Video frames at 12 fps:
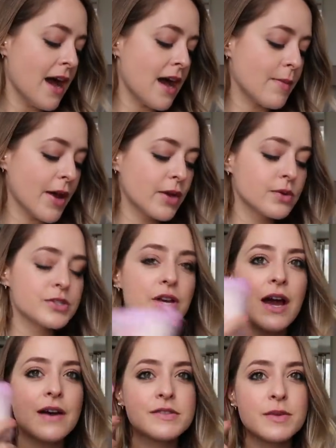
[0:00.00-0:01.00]
I
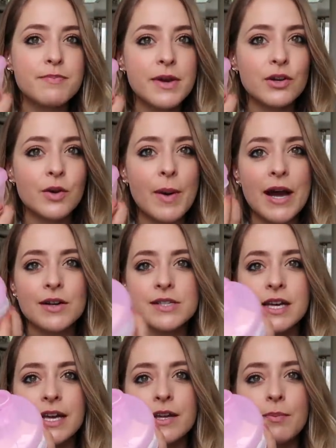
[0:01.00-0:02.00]
also have some milk
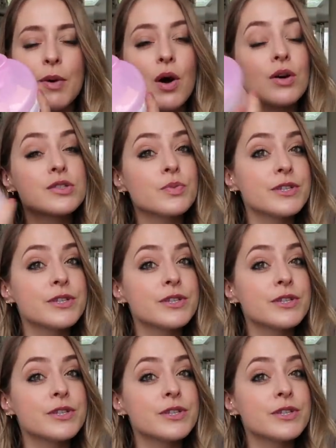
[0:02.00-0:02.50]
powder in a pot.